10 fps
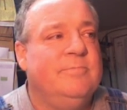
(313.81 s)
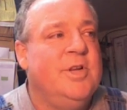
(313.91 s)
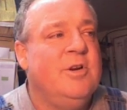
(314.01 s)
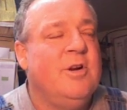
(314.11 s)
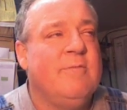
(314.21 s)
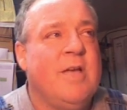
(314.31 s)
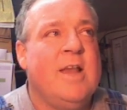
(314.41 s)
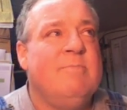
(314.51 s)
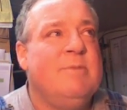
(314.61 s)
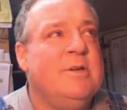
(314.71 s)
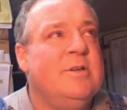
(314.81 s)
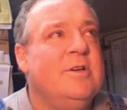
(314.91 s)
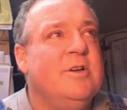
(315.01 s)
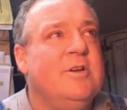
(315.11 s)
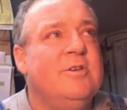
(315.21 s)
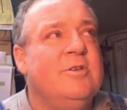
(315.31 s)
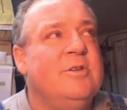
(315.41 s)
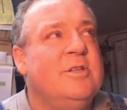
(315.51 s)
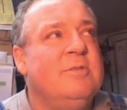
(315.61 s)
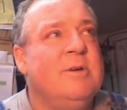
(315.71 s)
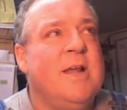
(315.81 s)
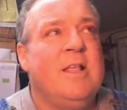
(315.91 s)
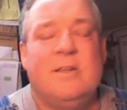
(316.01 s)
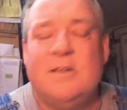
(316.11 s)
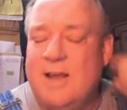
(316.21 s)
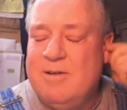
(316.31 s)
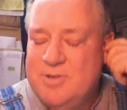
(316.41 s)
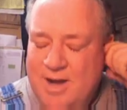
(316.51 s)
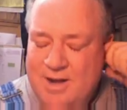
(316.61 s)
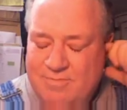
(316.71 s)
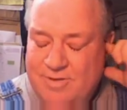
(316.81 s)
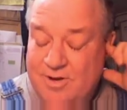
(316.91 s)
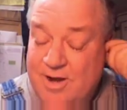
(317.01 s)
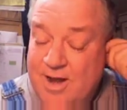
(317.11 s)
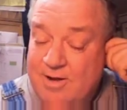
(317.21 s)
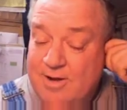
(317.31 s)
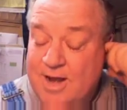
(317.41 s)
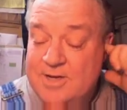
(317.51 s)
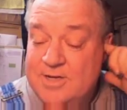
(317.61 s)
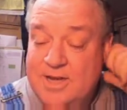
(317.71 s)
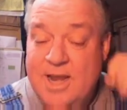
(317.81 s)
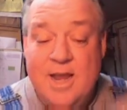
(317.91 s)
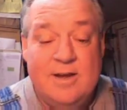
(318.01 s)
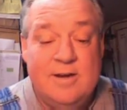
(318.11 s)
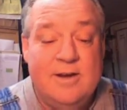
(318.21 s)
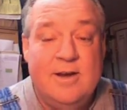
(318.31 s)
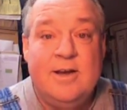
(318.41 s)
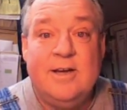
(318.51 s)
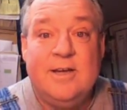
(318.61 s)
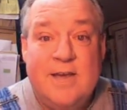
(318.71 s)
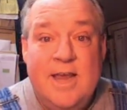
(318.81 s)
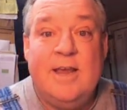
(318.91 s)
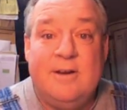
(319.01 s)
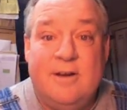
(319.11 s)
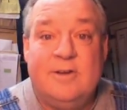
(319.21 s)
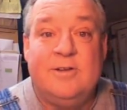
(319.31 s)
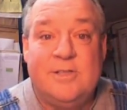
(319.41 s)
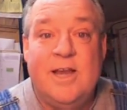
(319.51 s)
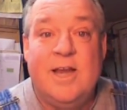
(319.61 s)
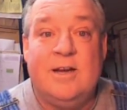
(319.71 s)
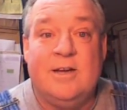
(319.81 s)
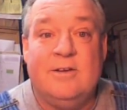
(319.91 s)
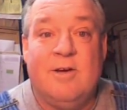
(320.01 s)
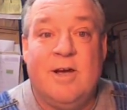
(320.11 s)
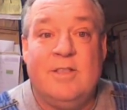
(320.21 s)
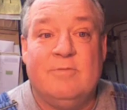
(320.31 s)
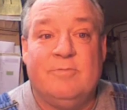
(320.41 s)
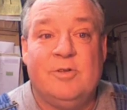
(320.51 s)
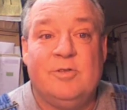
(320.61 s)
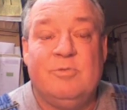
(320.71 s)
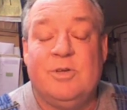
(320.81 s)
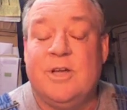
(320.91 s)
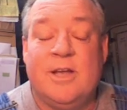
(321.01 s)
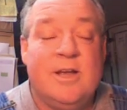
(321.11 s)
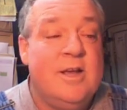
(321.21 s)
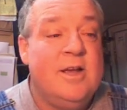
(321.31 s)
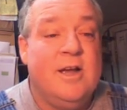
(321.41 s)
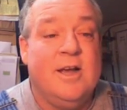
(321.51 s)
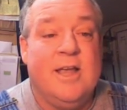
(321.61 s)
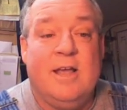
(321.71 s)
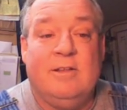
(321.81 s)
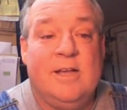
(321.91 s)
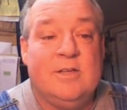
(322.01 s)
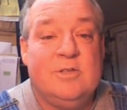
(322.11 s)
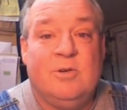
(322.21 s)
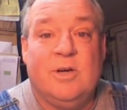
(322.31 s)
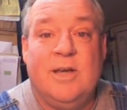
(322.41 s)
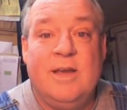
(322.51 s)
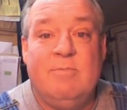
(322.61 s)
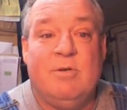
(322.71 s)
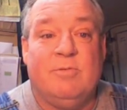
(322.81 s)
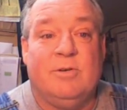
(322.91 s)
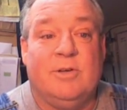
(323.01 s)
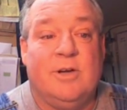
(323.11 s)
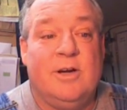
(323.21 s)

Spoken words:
you know, I've kind of been doing some analysis. I'm trying to figure it out. I just can't understand it. Why the first words, a gal next door came over,